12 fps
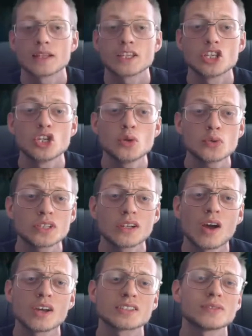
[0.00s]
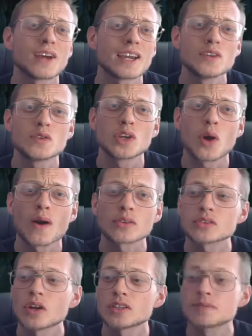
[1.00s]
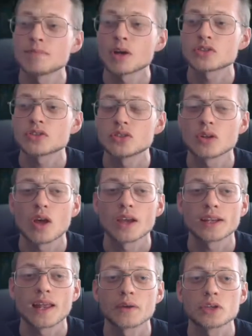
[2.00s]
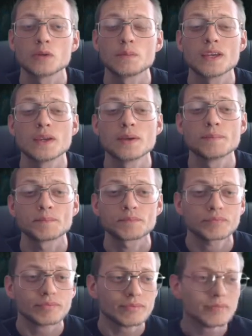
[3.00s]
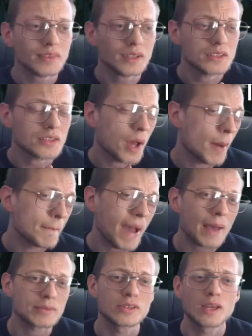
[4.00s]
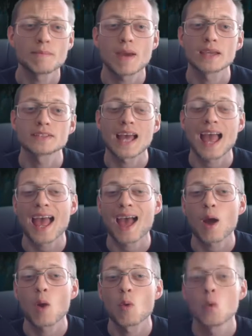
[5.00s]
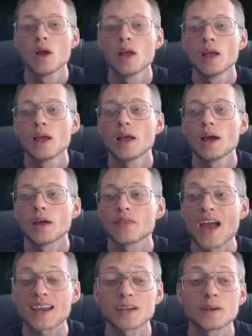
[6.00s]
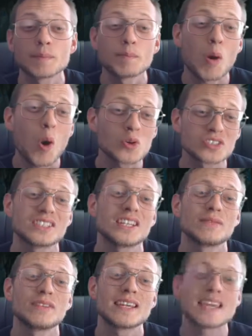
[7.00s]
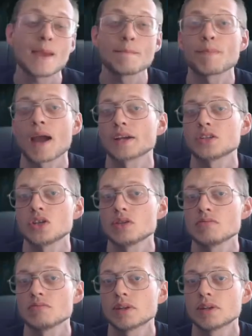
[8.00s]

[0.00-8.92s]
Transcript: Utilize the fact you can go outside as much as you like now. You'd be absolutely amazed at how that can positively impact you.